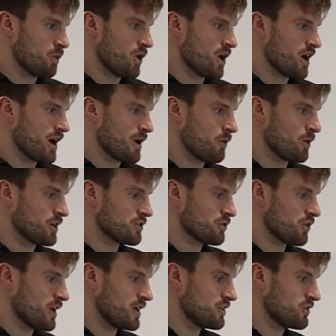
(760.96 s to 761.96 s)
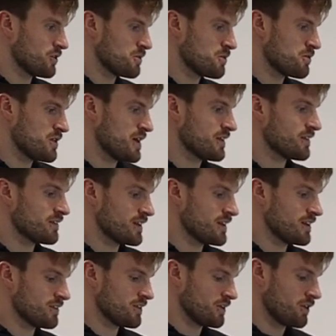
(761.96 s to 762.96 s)
of what I want to try and do this
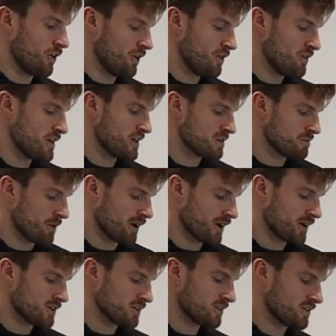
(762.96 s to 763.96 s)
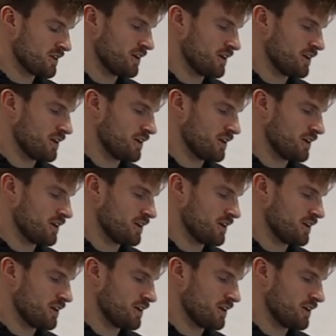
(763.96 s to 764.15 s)
season on this bike, just